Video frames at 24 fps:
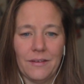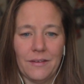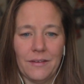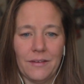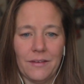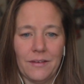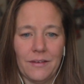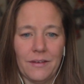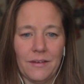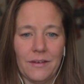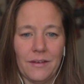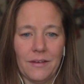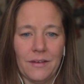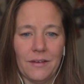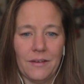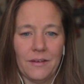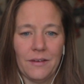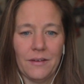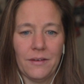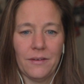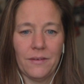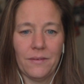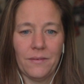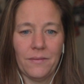
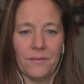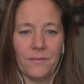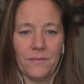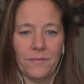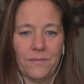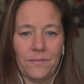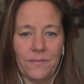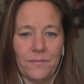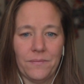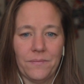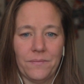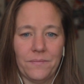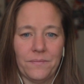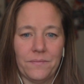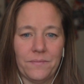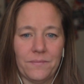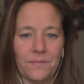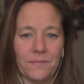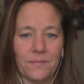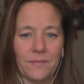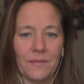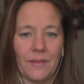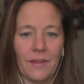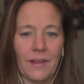
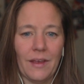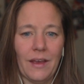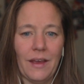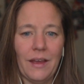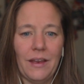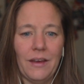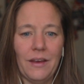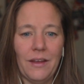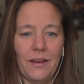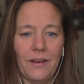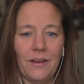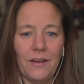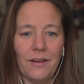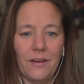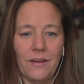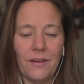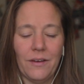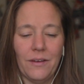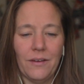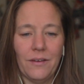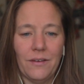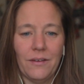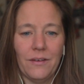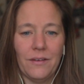
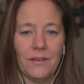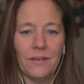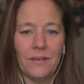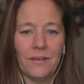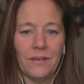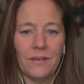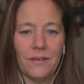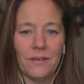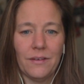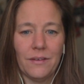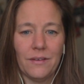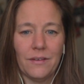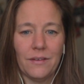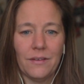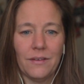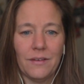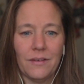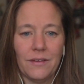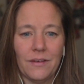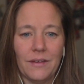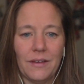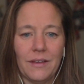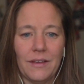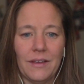
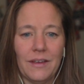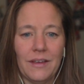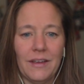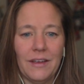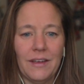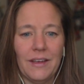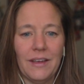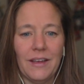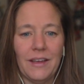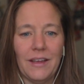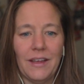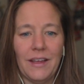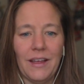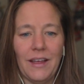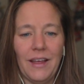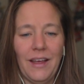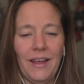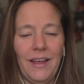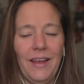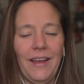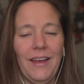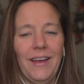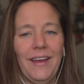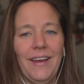
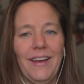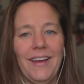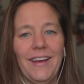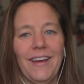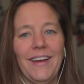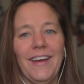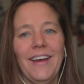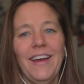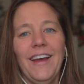The person shown says nothing.